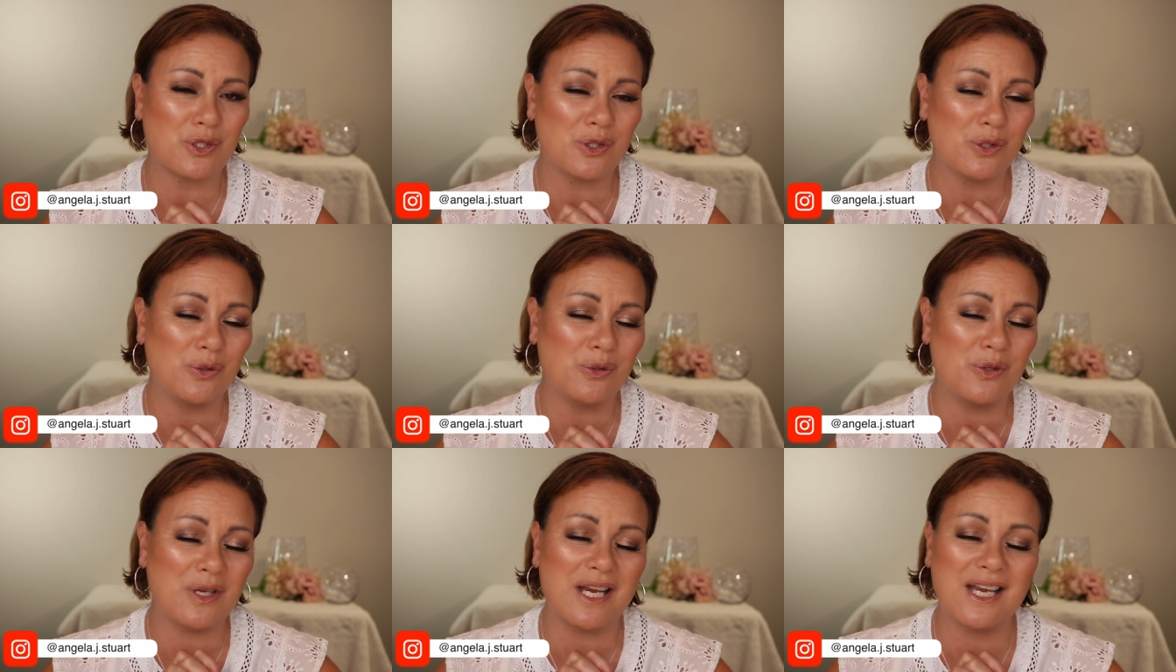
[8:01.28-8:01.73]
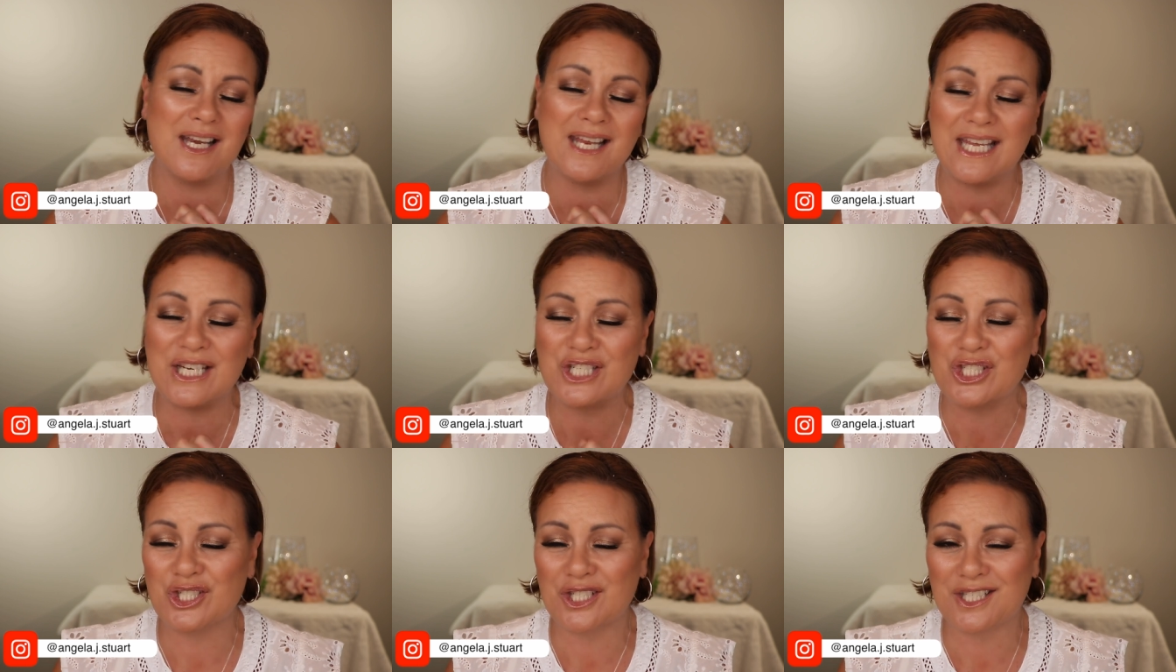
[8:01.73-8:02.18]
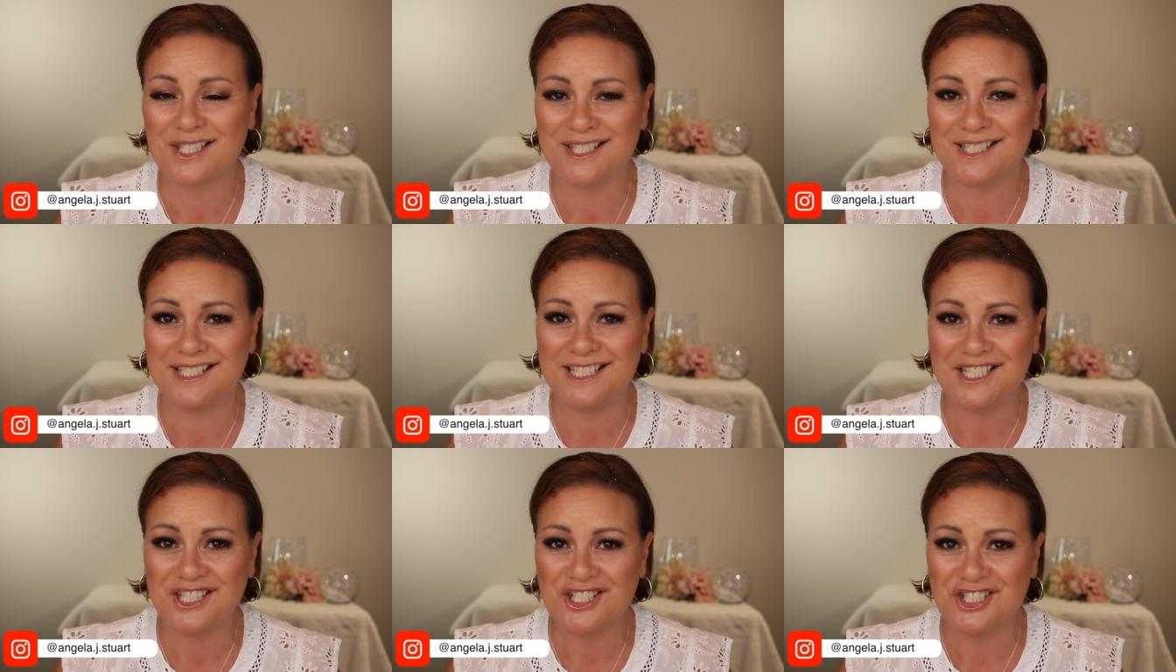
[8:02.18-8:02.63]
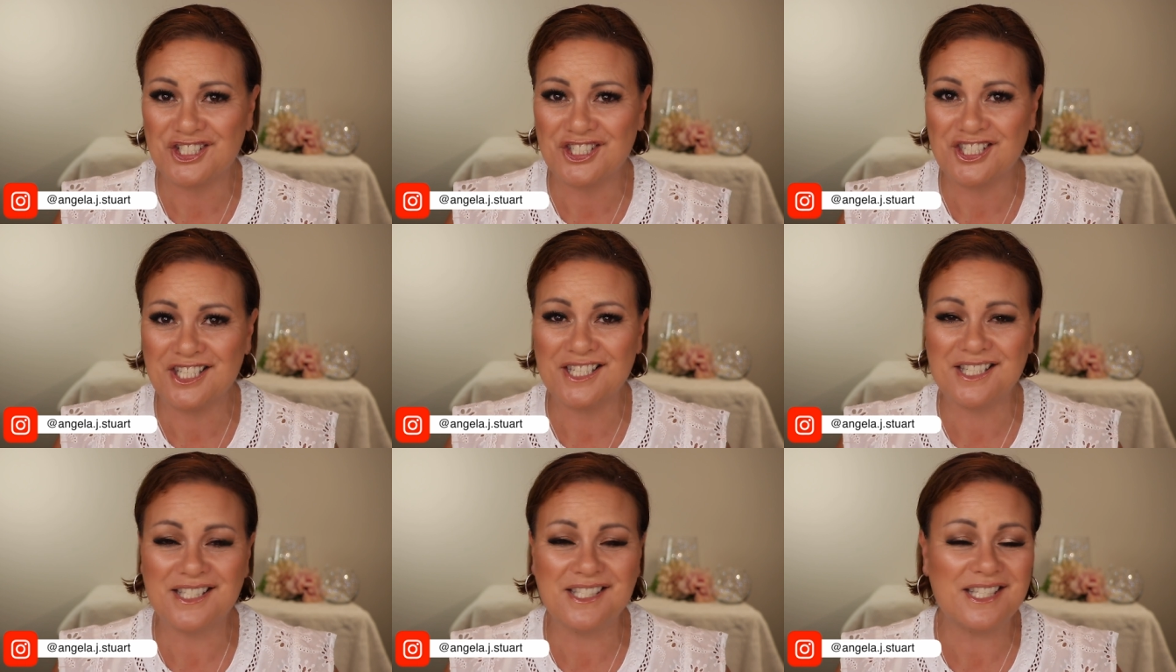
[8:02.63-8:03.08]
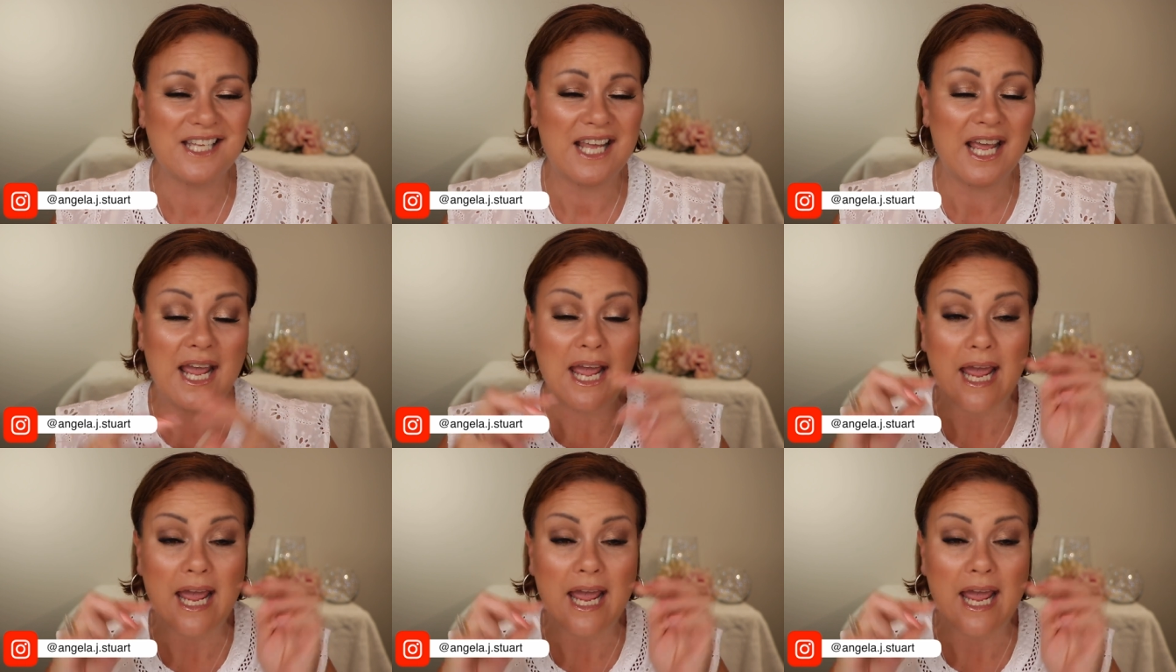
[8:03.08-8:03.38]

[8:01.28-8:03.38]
to lash extensions,